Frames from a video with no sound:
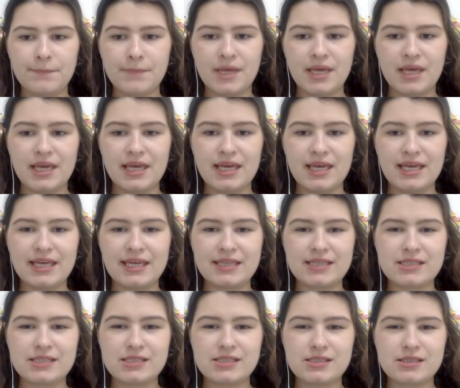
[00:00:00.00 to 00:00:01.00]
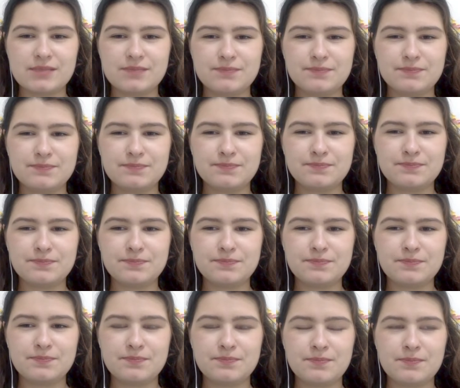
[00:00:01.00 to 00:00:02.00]
it's
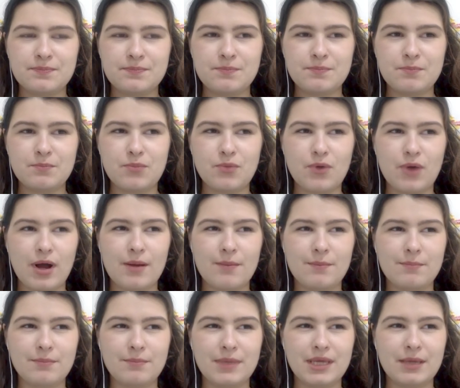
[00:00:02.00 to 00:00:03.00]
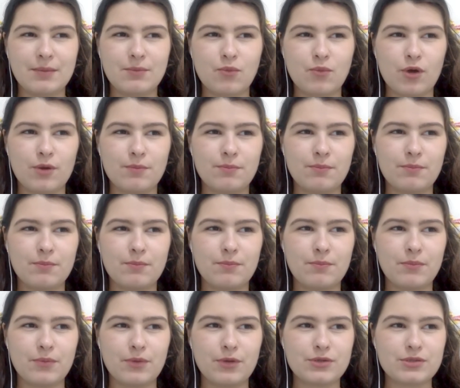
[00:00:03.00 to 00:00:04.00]
brought me more
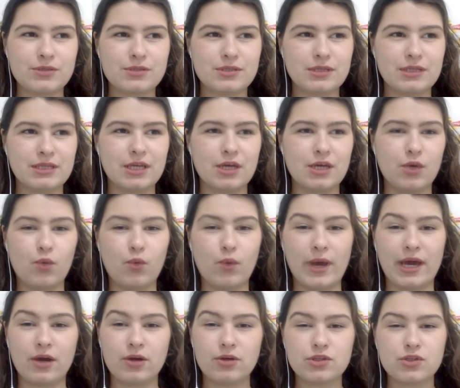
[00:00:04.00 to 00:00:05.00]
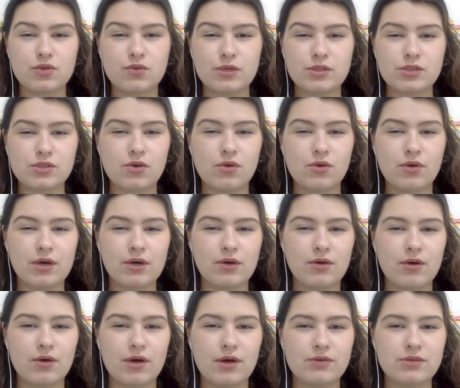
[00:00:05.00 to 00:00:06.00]
personally aware to what's going
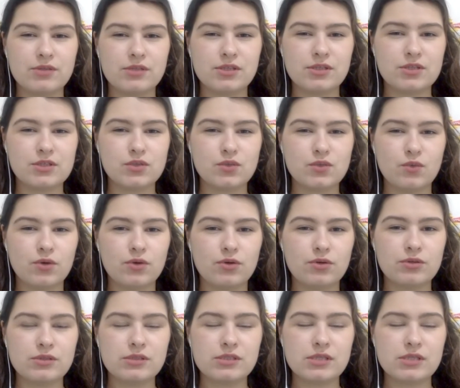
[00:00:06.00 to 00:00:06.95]
around in this world.